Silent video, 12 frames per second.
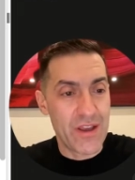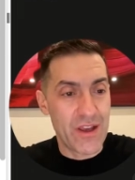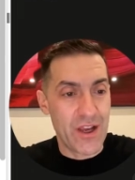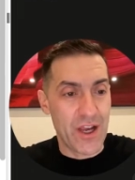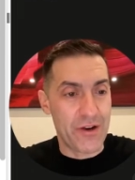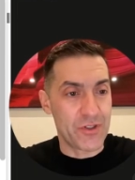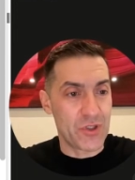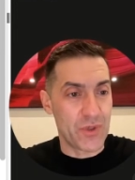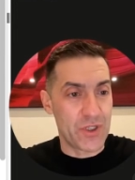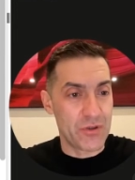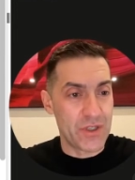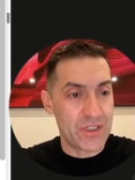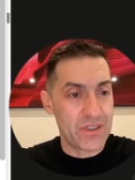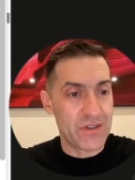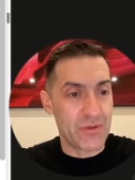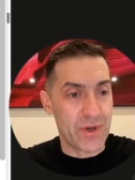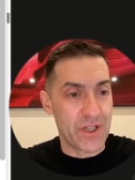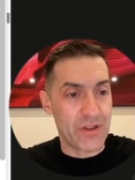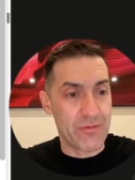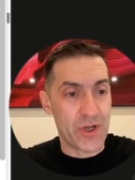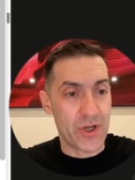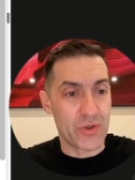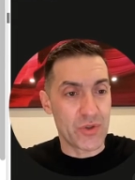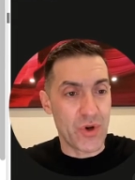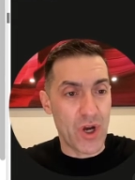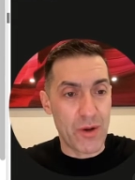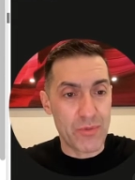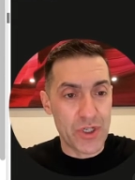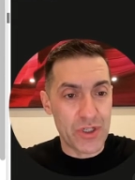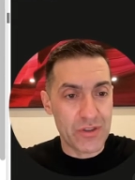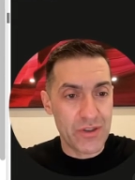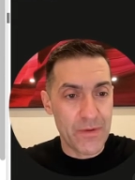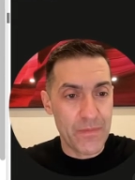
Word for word: How do we do this? Well, if we go to object,